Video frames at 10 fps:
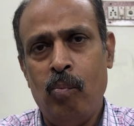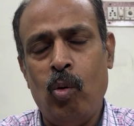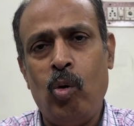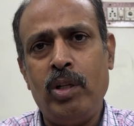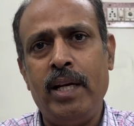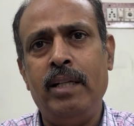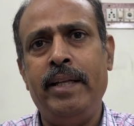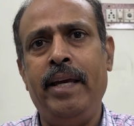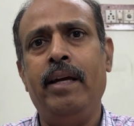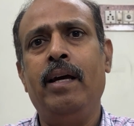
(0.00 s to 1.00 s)
more than
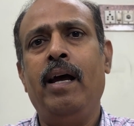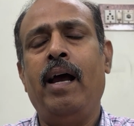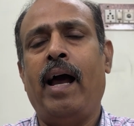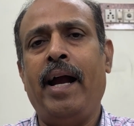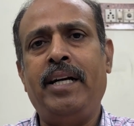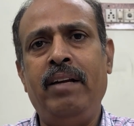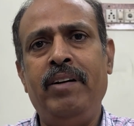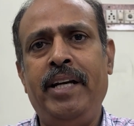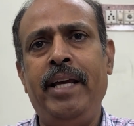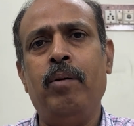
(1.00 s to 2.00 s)
the
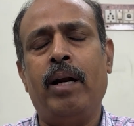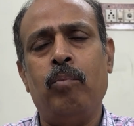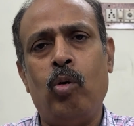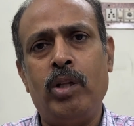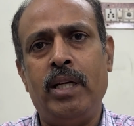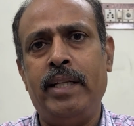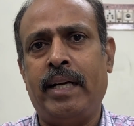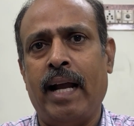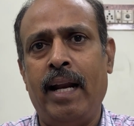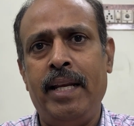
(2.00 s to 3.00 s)
activity or more than the
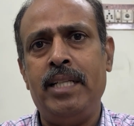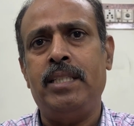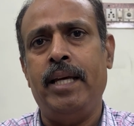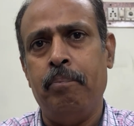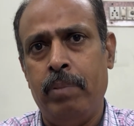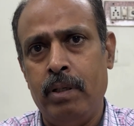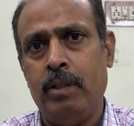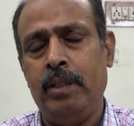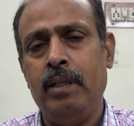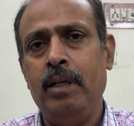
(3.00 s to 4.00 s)
calories they
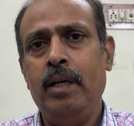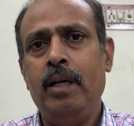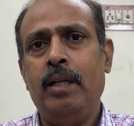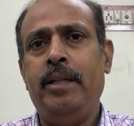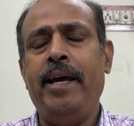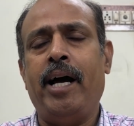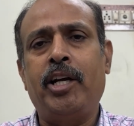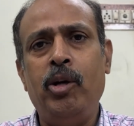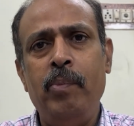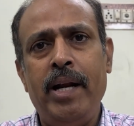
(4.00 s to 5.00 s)
burn, they
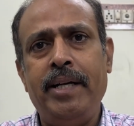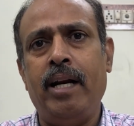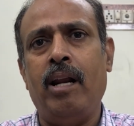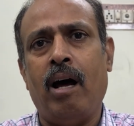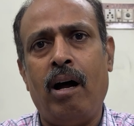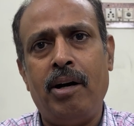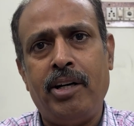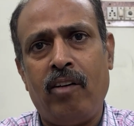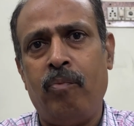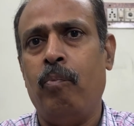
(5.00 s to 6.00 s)
accumulate a
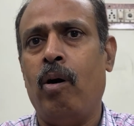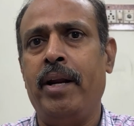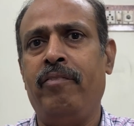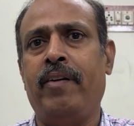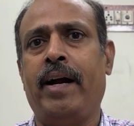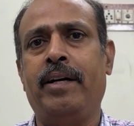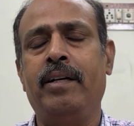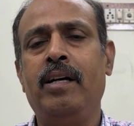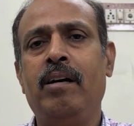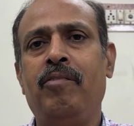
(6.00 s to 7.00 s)
lot of body fat
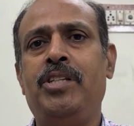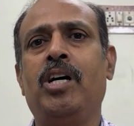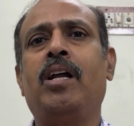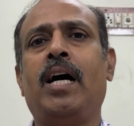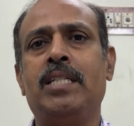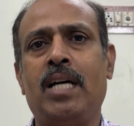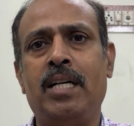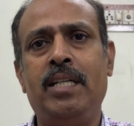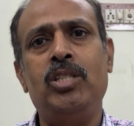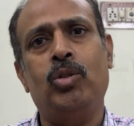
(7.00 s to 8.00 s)
which are
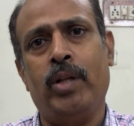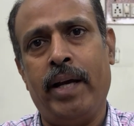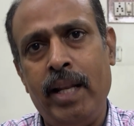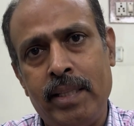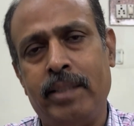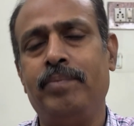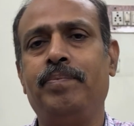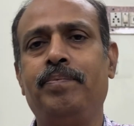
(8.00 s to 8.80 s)
hazardous to the health.